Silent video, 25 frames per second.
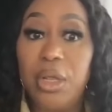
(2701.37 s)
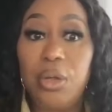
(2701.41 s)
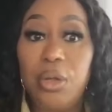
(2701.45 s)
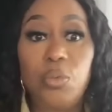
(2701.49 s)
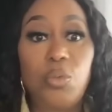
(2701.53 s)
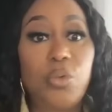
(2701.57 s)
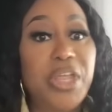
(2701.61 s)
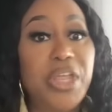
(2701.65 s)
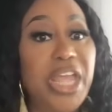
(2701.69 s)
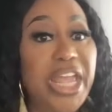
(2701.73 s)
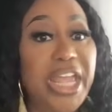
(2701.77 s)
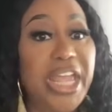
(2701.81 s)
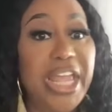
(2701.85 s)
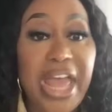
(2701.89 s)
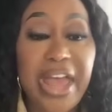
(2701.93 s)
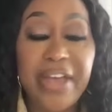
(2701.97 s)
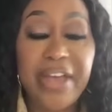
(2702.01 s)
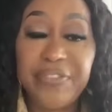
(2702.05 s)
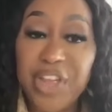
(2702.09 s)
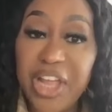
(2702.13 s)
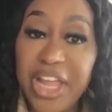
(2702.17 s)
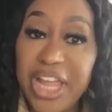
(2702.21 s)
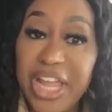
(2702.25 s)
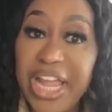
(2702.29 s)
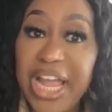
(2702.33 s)
We
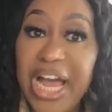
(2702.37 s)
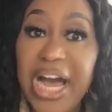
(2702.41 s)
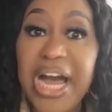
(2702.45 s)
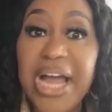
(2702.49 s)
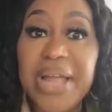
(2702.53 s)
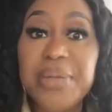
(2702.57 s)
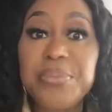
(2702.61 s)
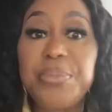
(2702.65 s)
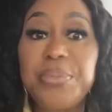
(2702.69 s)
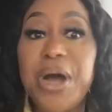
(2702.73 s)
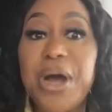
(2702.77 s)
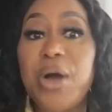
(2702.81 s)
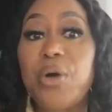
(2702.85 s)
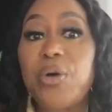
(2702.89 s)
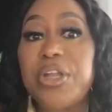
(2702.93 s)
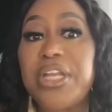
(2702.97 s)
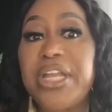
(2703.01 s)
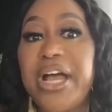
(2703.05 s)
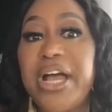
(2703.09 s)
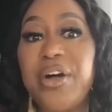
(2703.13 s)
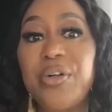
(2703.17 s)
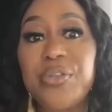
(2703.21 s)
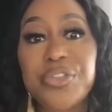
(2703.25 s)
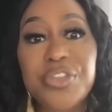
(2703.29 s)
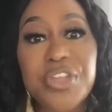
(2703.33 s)
have AI-powered
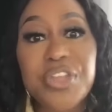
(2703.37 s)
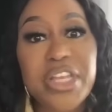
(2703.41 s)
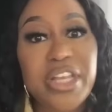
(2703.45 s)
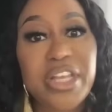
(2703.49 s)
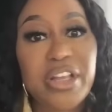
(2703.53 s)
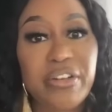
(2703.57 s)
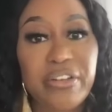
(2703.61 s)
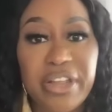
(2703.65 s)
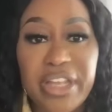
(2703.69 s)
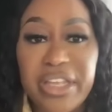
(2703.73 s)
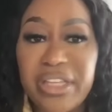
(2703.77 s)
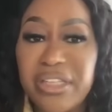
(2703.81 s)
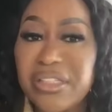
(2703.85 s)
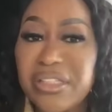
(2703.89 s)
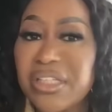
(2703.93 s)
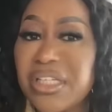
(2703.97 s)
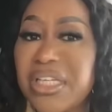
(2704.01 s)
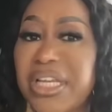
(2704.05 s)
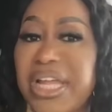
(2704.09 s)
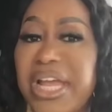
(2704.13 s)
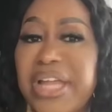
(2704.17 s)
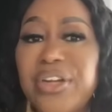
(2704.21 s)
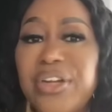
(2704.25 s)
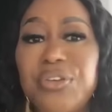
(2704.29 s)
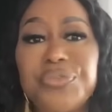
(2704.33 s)
healthcare,
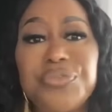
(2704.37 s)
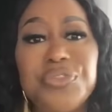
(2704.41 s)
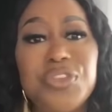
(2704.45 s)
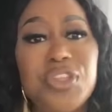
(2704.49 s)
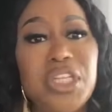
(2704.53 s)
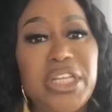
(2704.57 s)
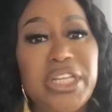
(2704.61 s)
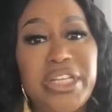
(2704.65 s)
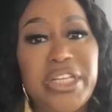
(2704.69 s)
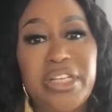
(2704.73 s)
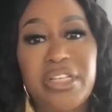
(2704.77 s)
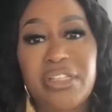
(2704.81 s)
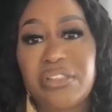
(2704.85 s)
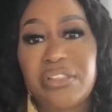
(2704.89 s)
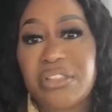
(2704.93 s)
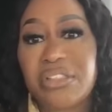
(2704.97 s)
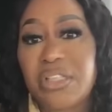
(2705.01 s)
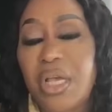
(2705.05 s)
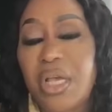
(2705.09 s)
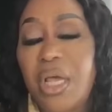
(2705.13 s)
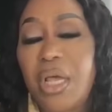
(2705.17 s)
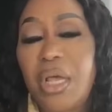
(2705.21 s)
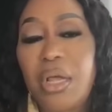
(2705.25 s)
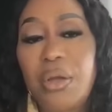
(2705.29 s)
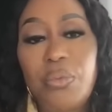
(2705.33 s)
Internet of Things
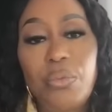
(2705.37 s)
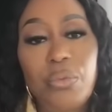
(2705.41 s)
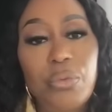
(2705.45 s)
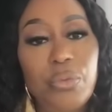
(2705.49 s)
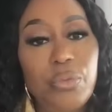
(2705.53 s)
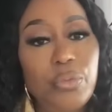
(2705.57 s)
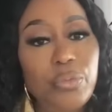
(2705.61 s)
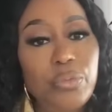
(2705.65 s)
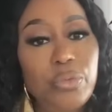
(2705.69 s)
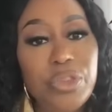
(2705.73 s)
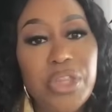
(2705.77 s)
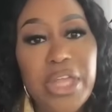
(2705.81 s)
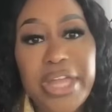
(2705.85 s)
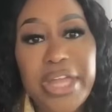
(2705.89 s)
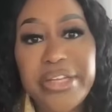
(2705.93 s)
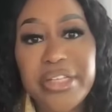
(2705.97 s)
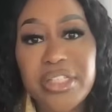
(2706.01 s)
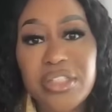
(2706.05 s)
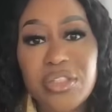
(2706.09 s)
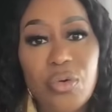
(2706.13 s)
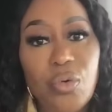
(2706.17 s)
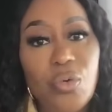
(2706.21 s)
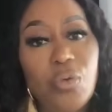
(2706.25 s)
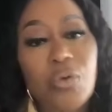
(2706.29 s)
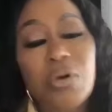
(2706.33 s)
that
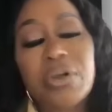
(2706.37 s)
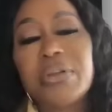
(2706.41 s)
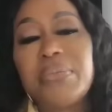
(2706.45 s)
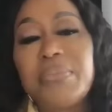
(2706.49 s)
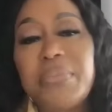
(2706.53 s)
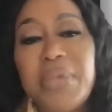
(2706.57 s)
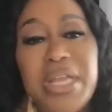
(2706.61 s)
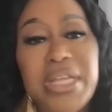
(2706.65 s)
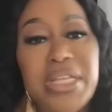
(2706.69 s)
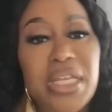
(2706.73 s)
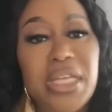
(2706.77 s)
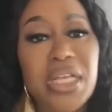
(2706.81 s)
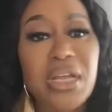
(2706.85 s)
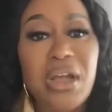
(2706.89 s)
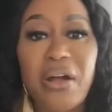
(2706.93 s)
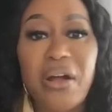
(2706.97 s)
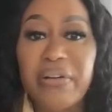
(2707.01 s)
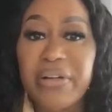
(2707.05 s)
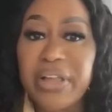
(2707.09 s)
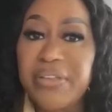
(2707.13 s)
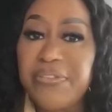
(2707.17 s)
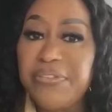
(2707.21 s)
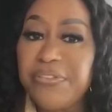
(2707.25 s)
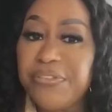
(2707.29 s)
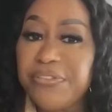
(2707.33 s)
is automating
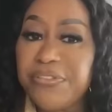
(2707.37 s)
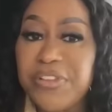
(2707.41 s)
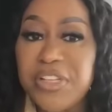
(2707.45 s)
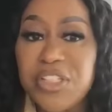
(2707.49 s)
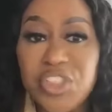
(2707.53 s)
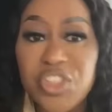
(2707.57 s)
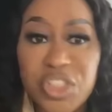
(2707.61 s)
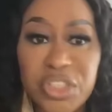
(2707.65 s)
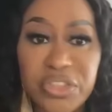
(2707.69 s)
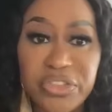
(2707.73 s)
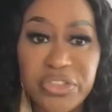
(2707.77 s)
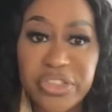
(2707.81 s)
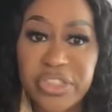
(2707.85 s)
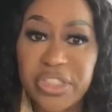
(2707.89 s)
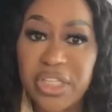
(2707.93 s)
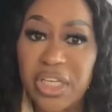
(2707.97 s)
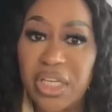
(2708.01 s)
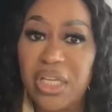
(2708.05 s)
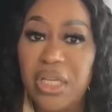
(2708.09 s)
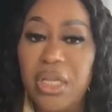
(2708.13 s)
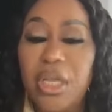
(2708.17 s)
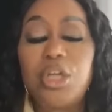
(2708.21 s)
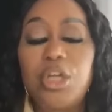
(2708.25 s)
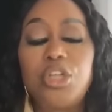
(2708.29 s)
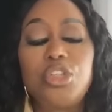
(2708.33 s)
our
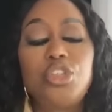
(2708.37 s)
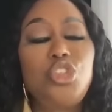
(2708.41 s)
efficiency.